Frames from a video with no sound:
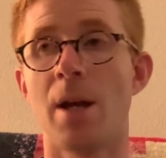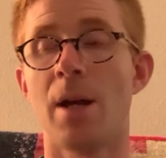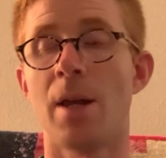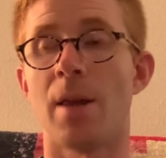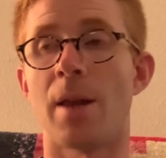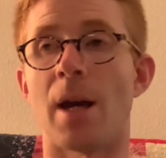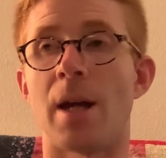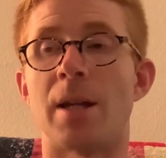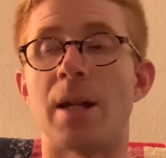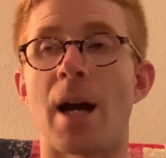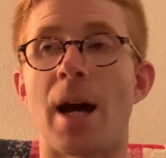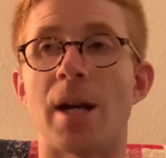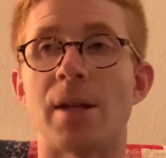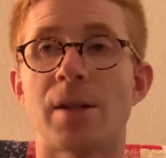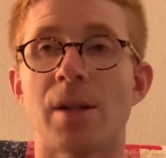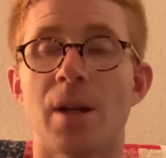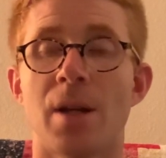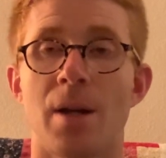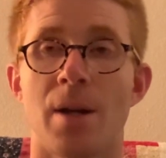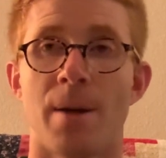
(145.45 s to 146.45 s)
that
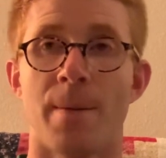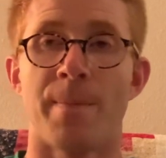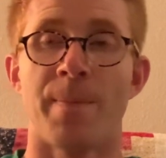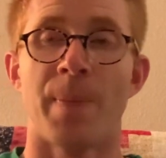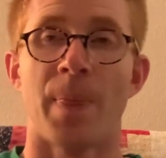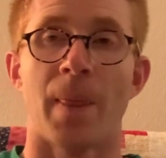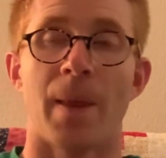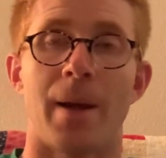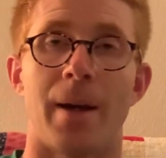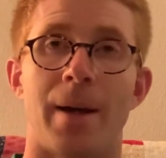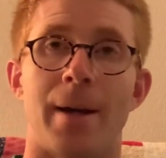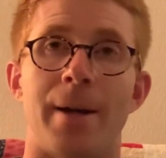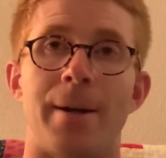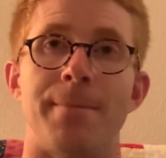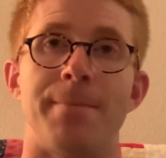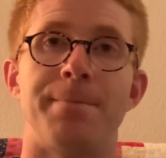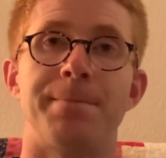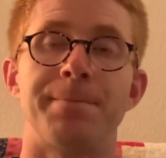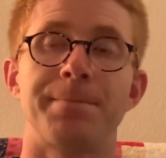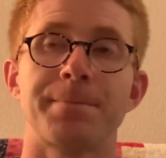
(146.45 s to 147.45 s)
task.
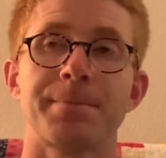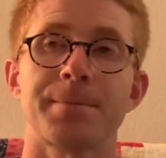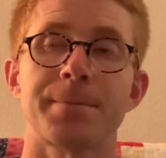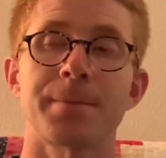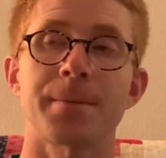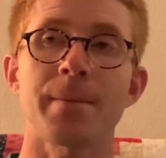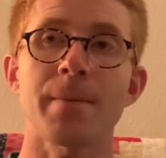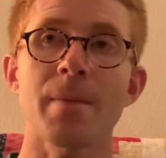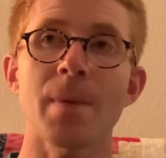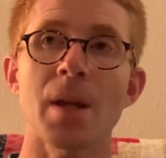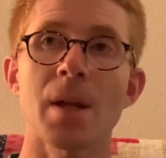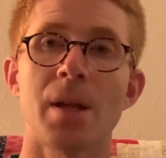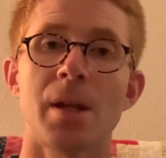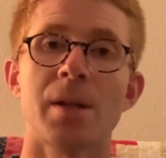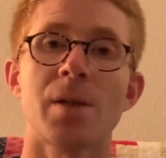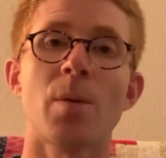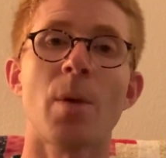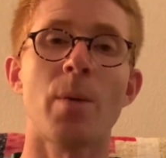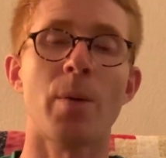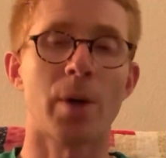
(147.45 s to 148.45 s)
That's
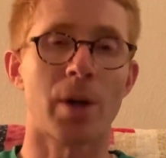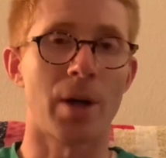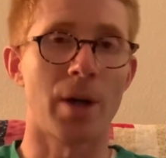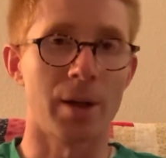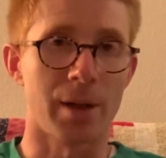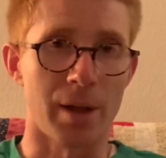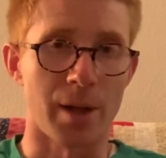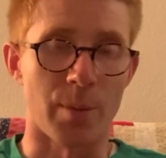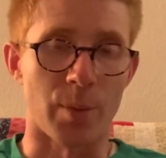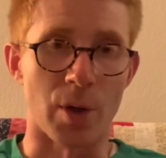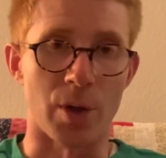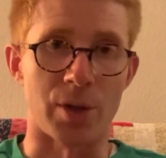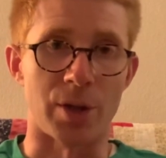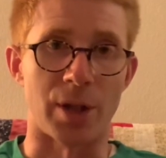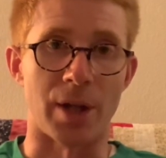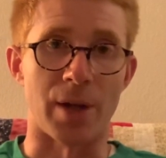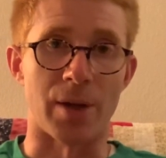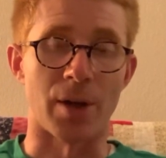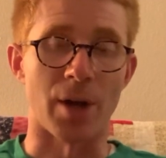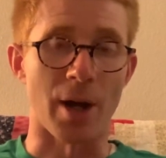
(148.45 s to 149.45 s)
the way we're currently approaching
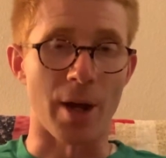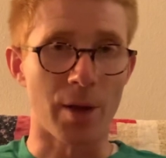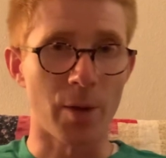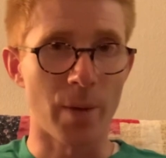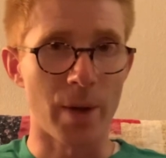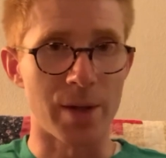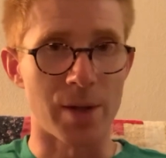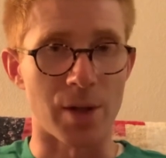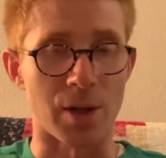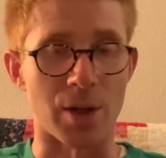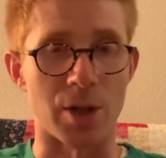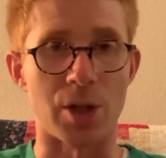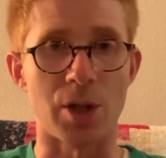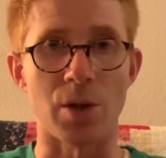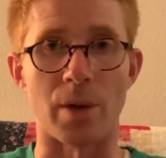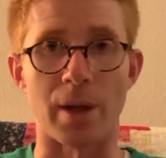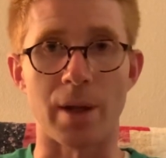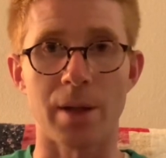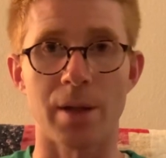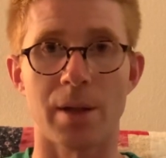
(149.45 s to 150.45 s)
it. There are other ways you could
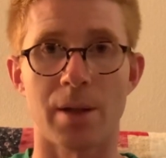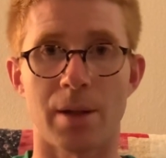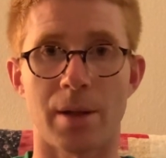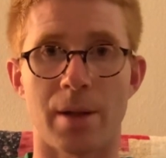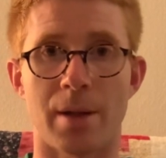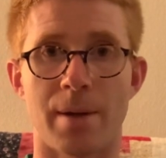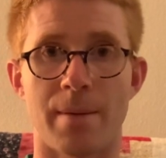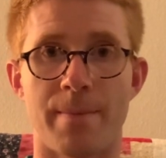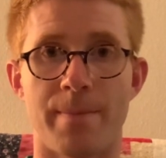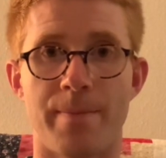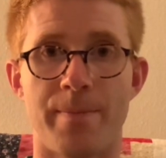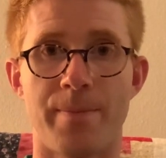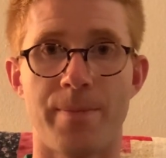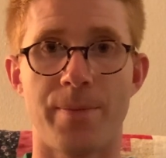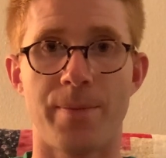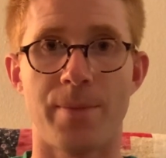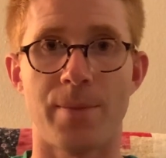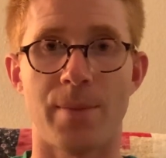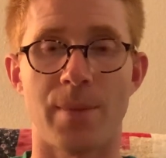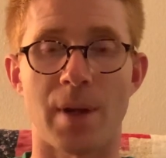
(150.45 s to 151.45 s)
do it. I
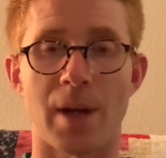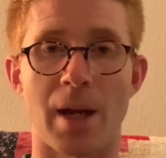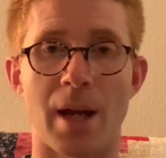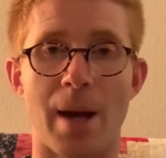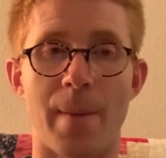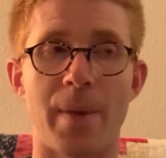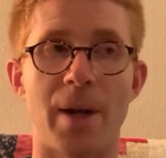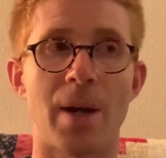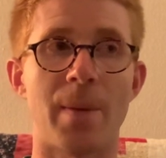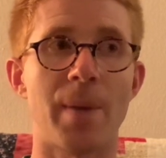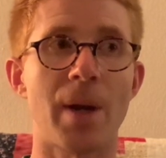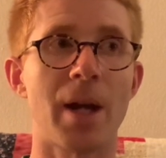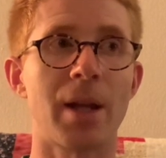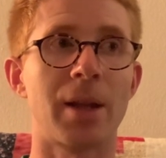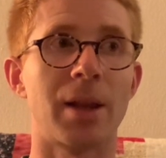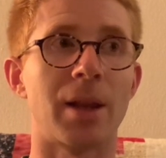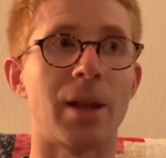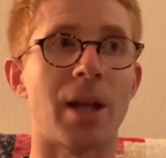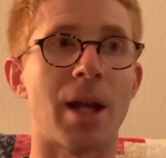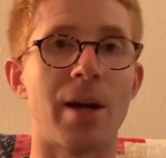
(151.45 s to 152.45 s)
mean, I'm not
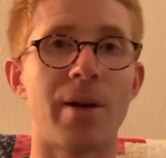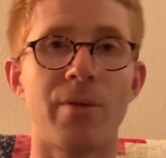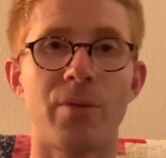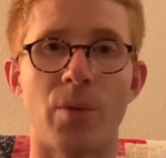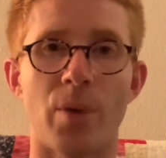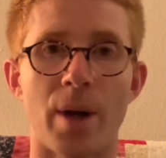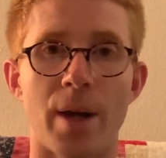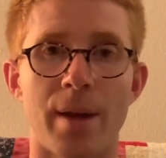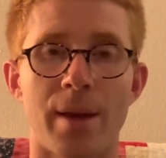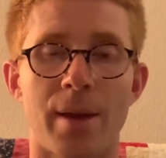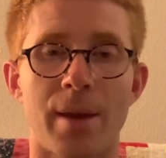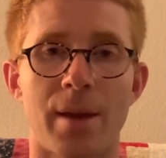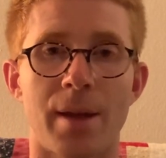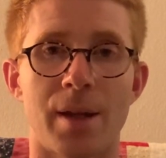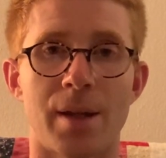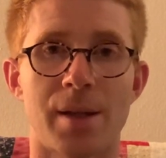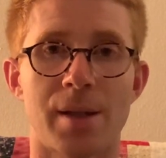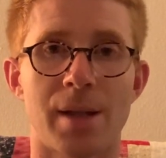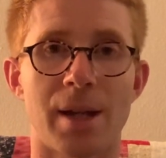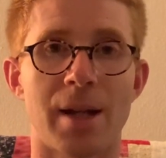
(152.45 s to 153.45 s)
in love with
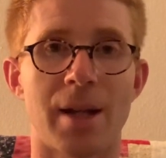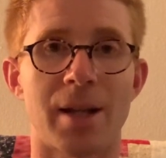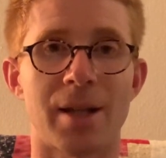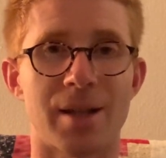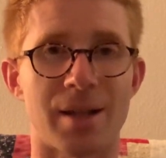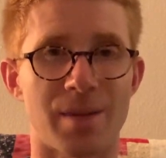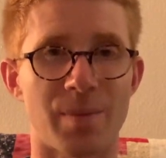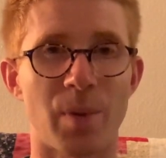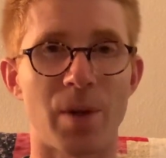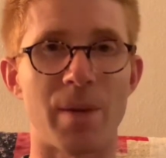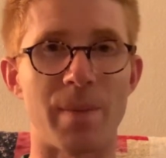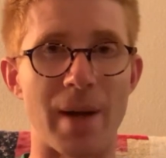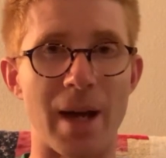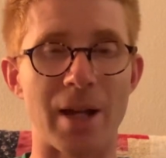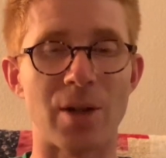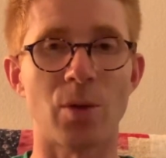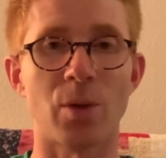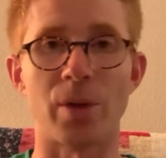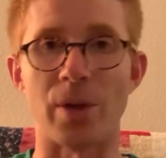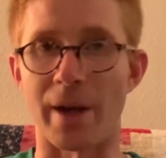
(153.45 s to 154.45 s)
this because it's pretty
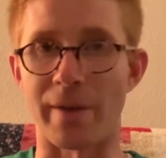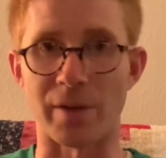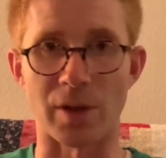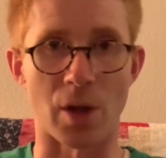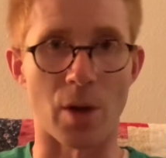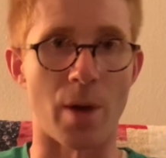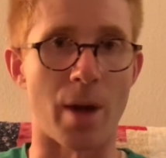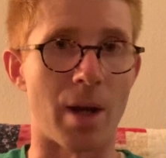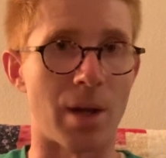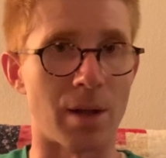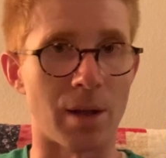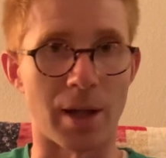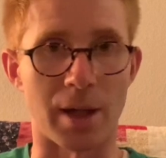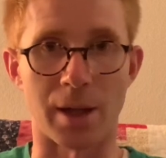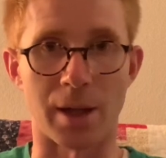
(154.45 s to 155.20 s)
manual. You have to go in and